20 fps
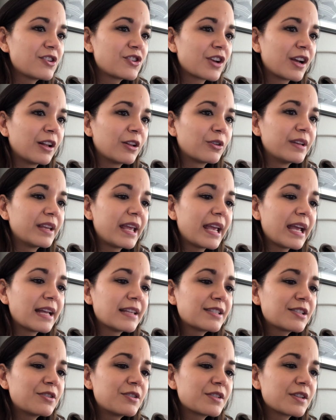Childhood
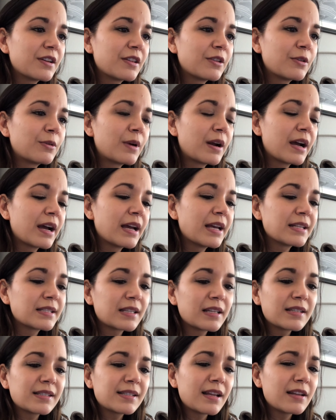cancer is on the
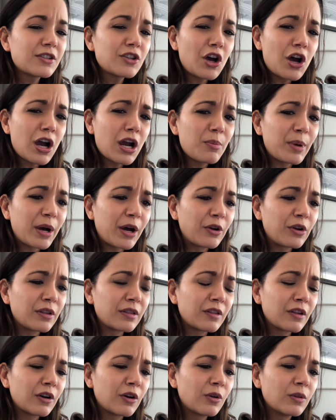rise. Let's not talk about
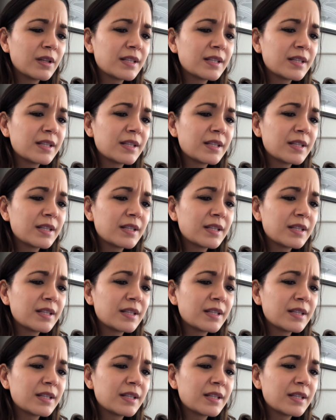it, though.